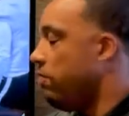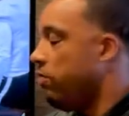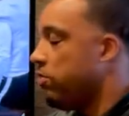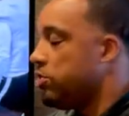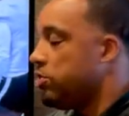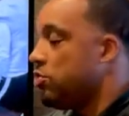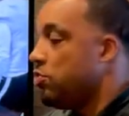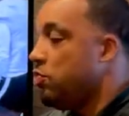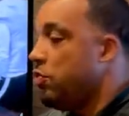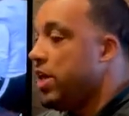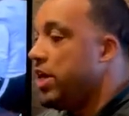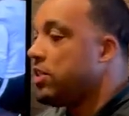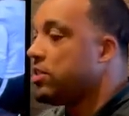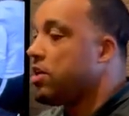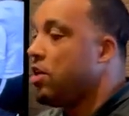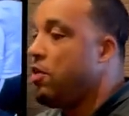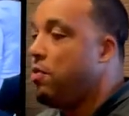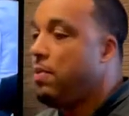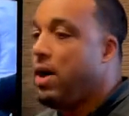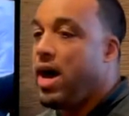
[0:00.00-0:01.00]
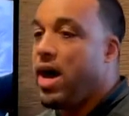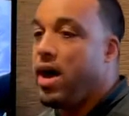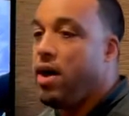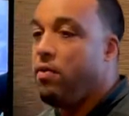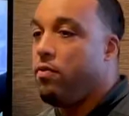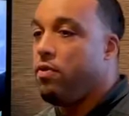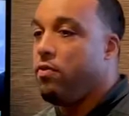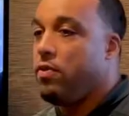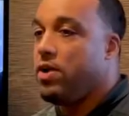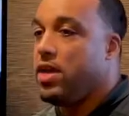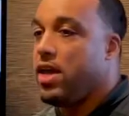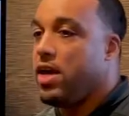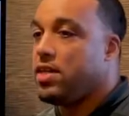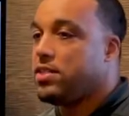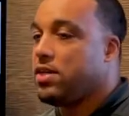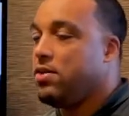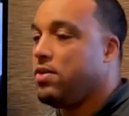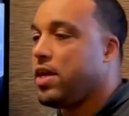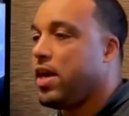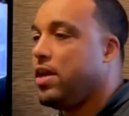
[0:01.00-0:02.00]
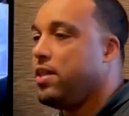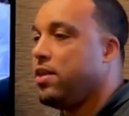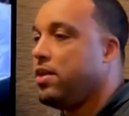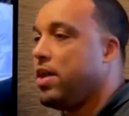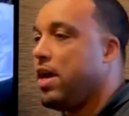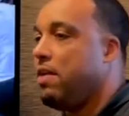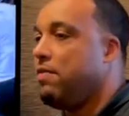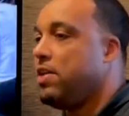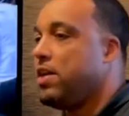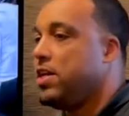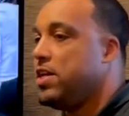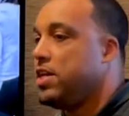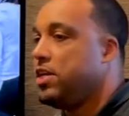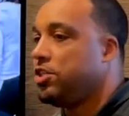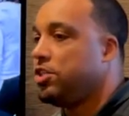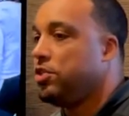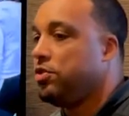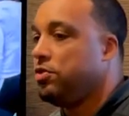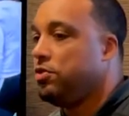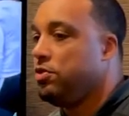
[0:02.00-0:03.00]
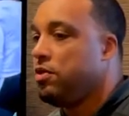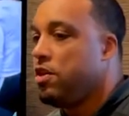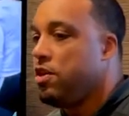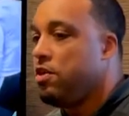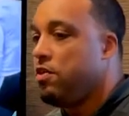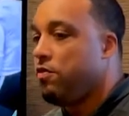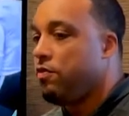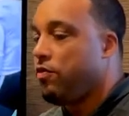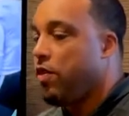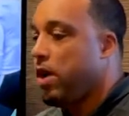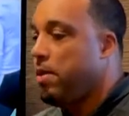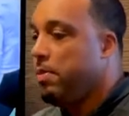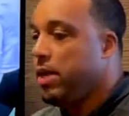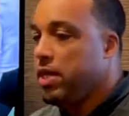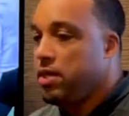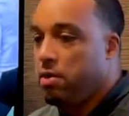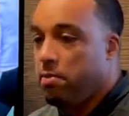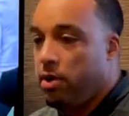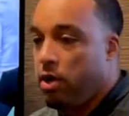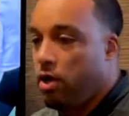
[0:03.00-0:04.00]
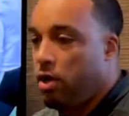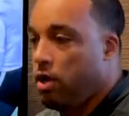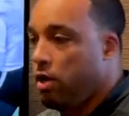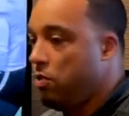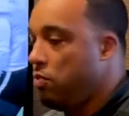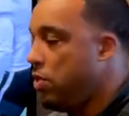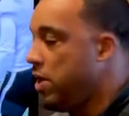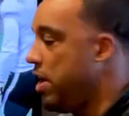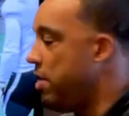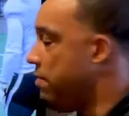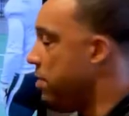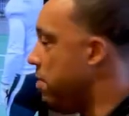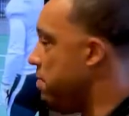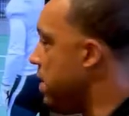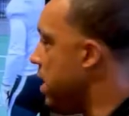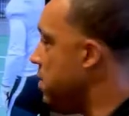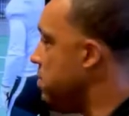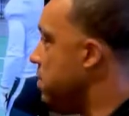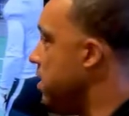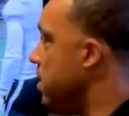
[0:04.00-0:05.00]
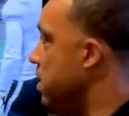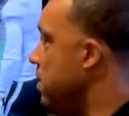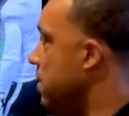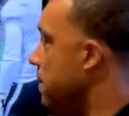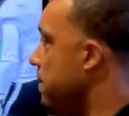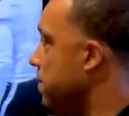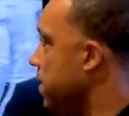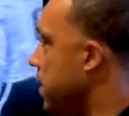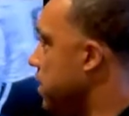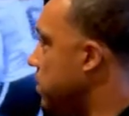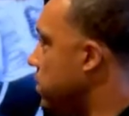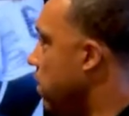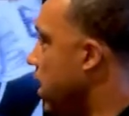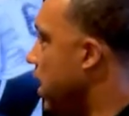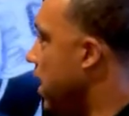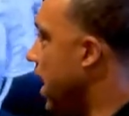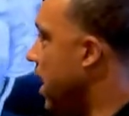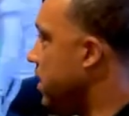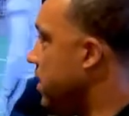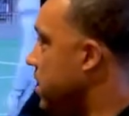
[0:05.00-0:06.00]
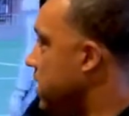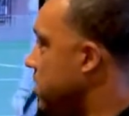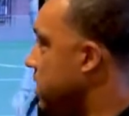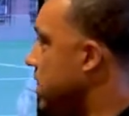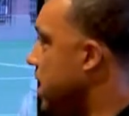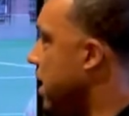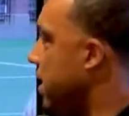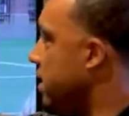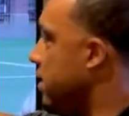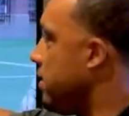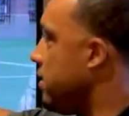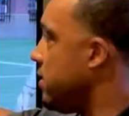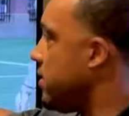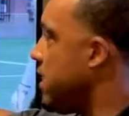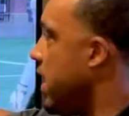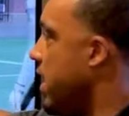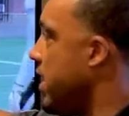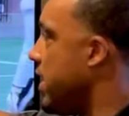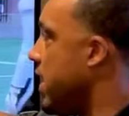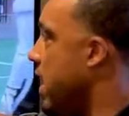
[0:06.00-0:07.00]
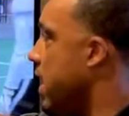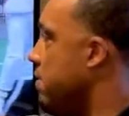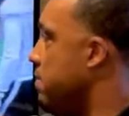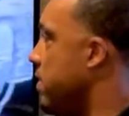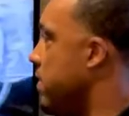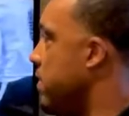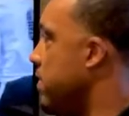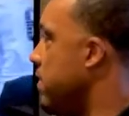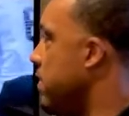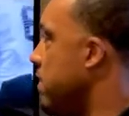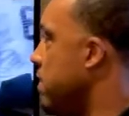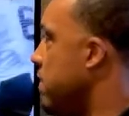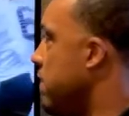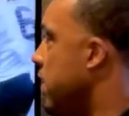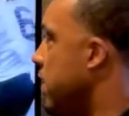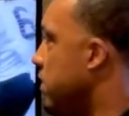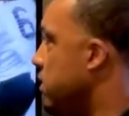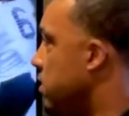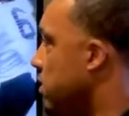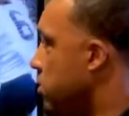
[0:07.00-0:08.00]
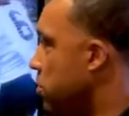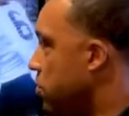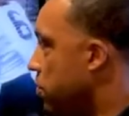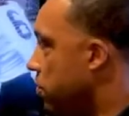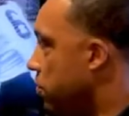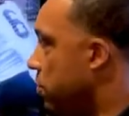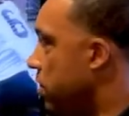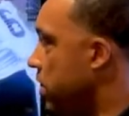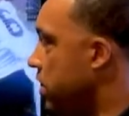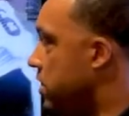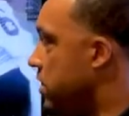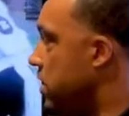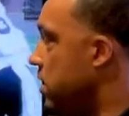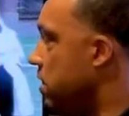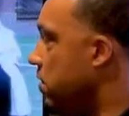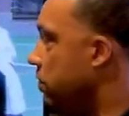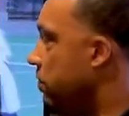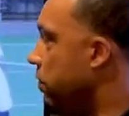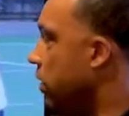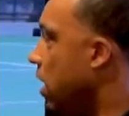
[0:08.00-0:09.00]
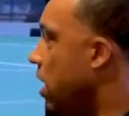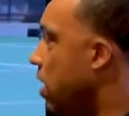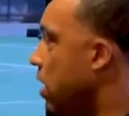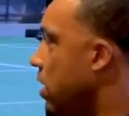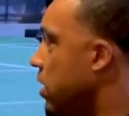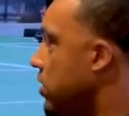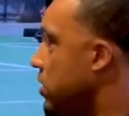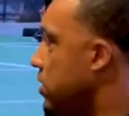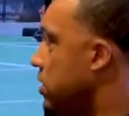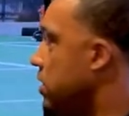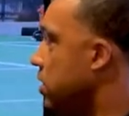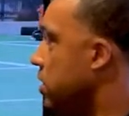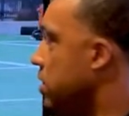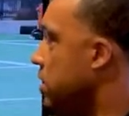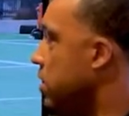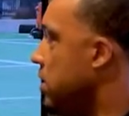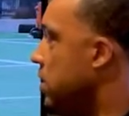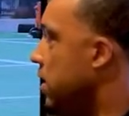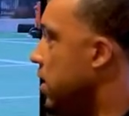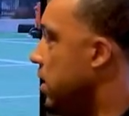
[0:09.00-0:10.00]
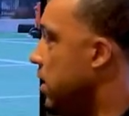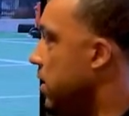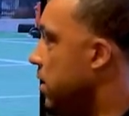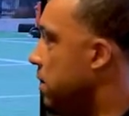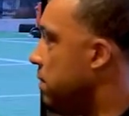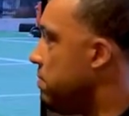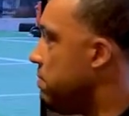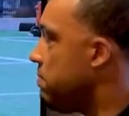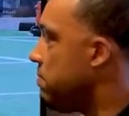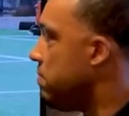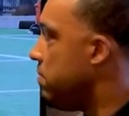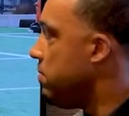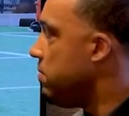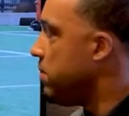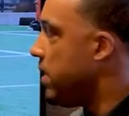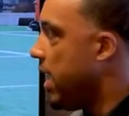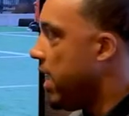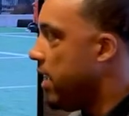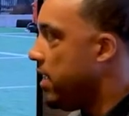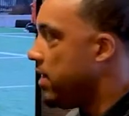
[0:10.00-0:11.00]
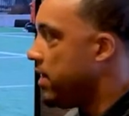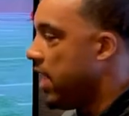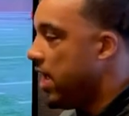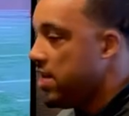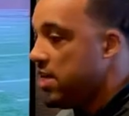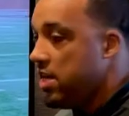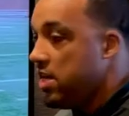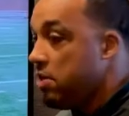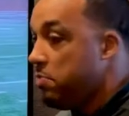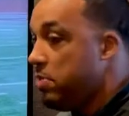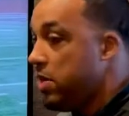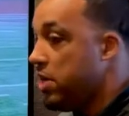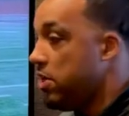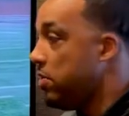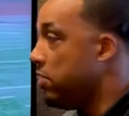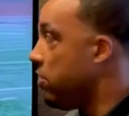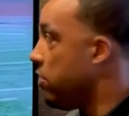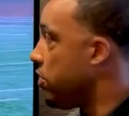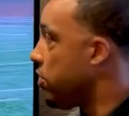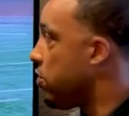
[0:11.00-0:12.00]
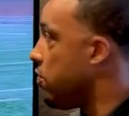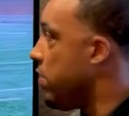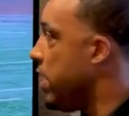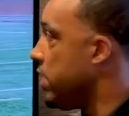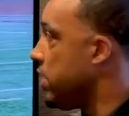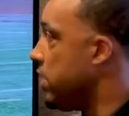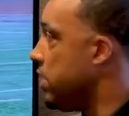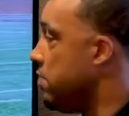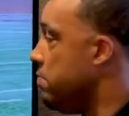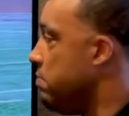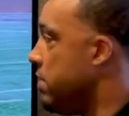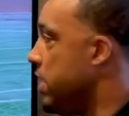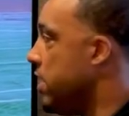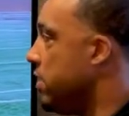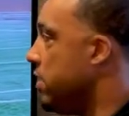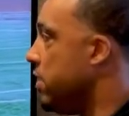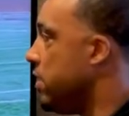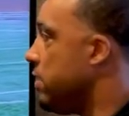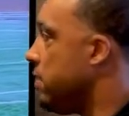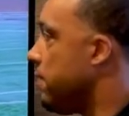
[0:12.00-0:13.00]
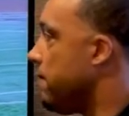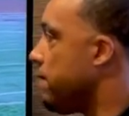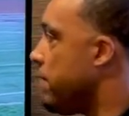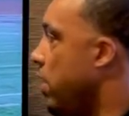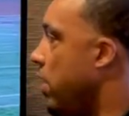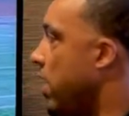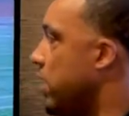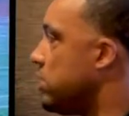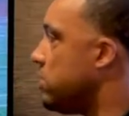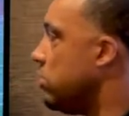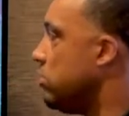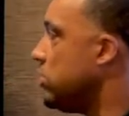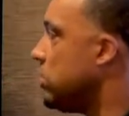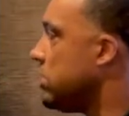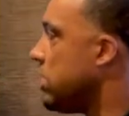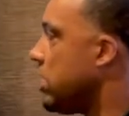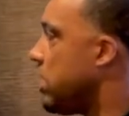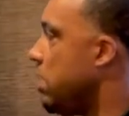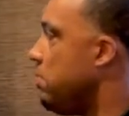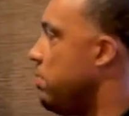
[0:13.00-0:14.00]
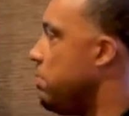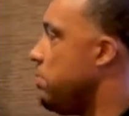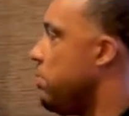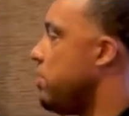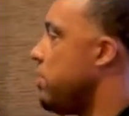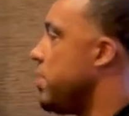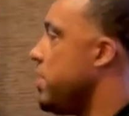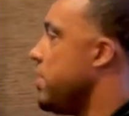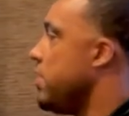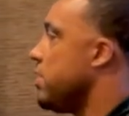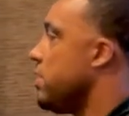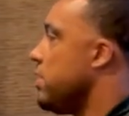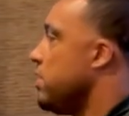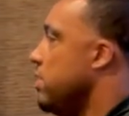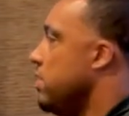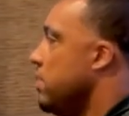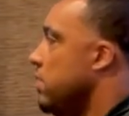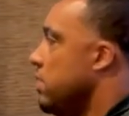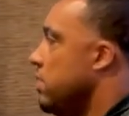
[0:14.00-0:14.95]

2 weeks go by. We're realizing, okay, they're having an issue framing the ball or whatever it may be. And so I like this tight copy, and so you can really see the flaws that need to be corrected immediately. All right, so just a couple more here.